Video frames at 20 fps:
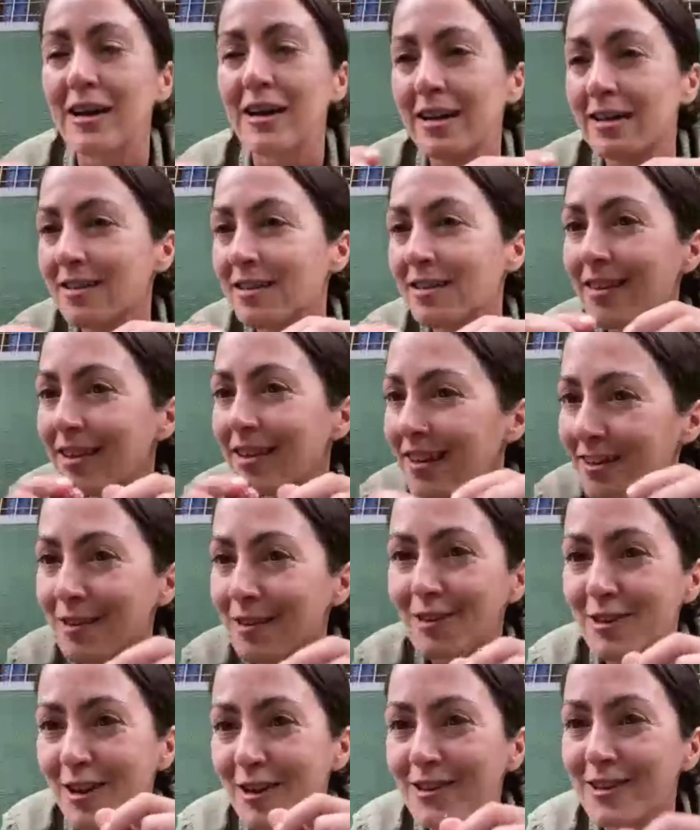It's the little
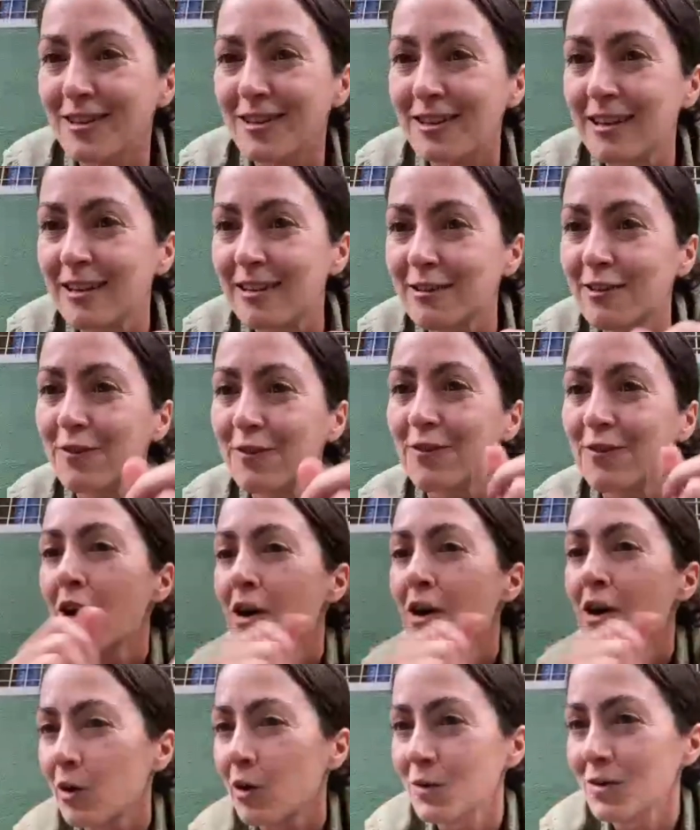subtleties of
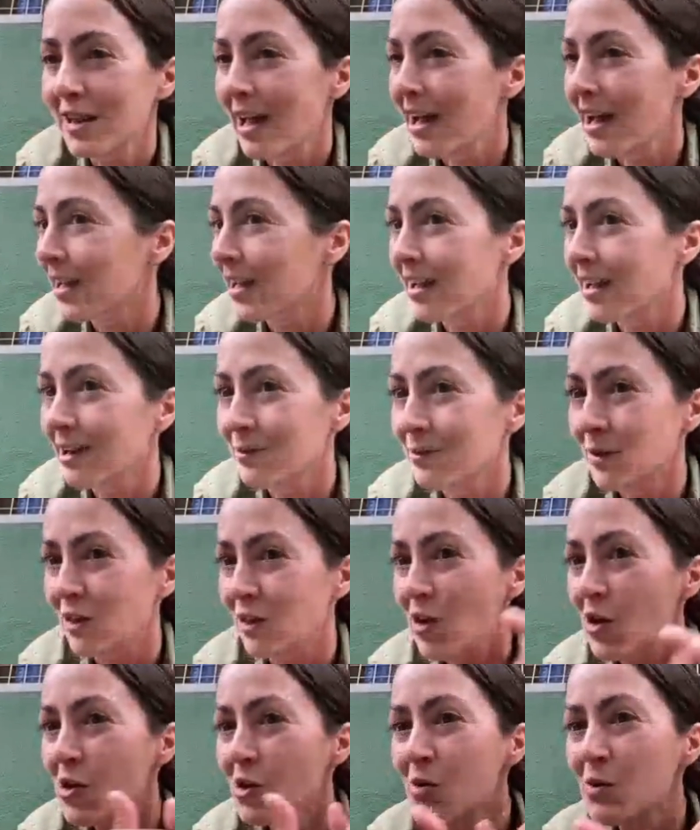who's hanging out with
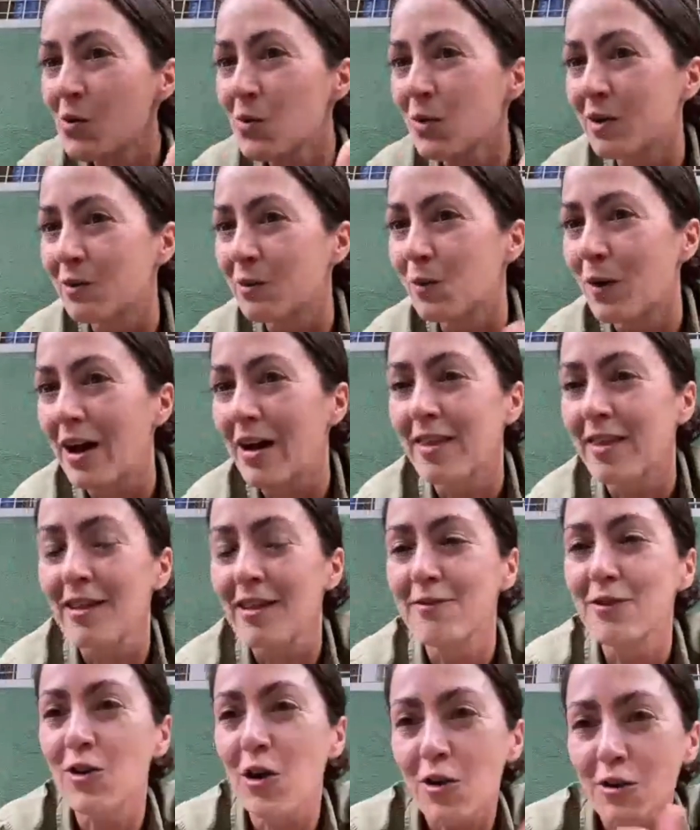who and where
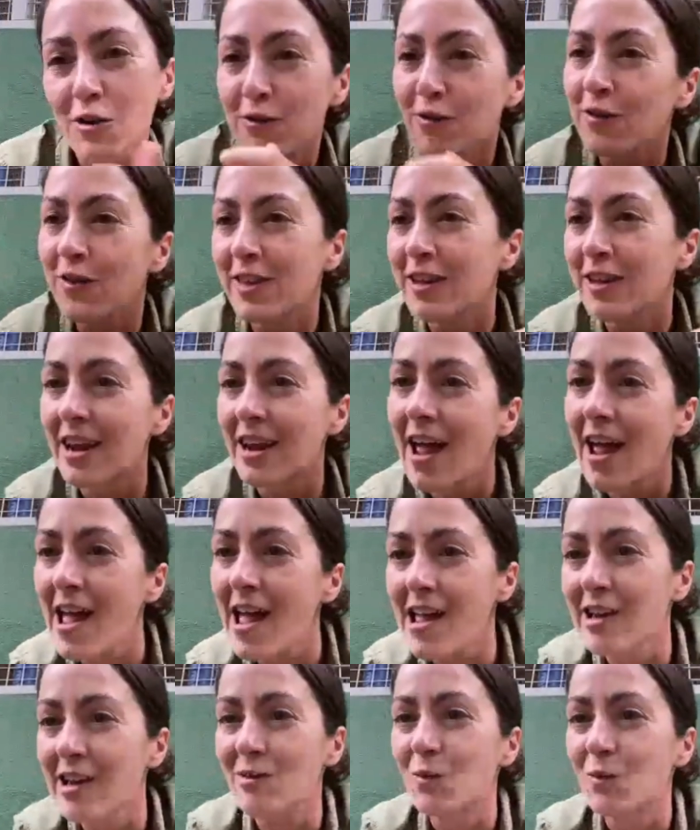they've gone for the
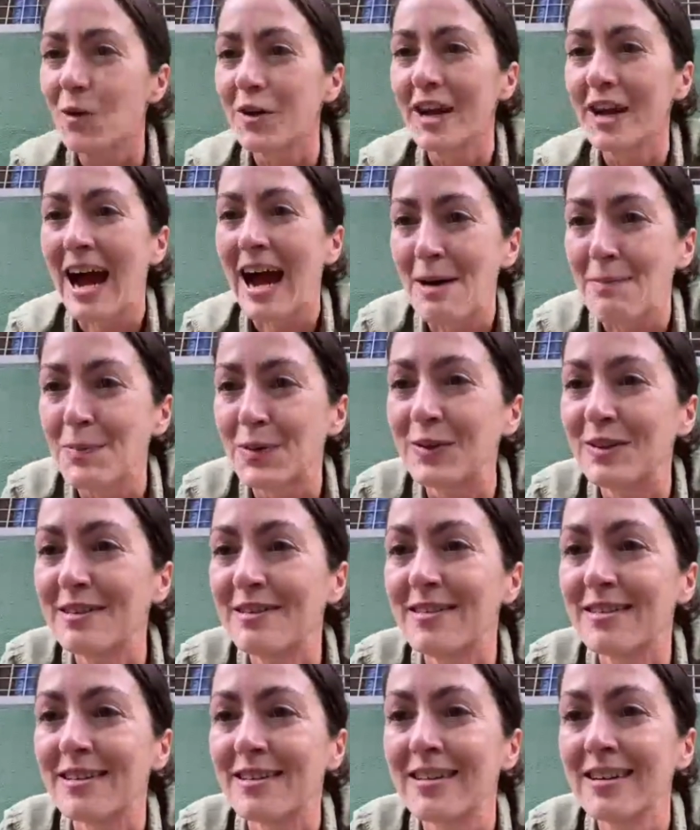day and what
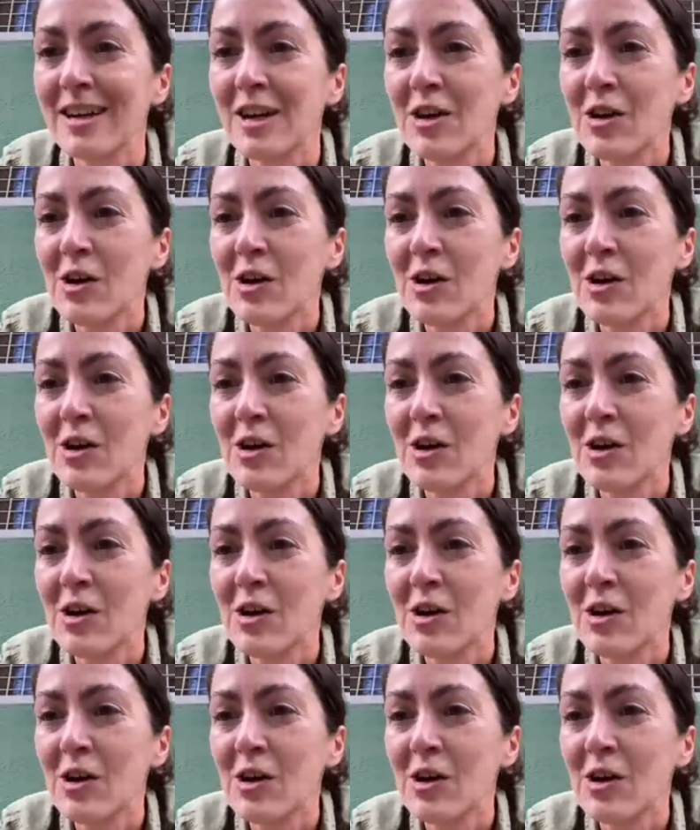happened and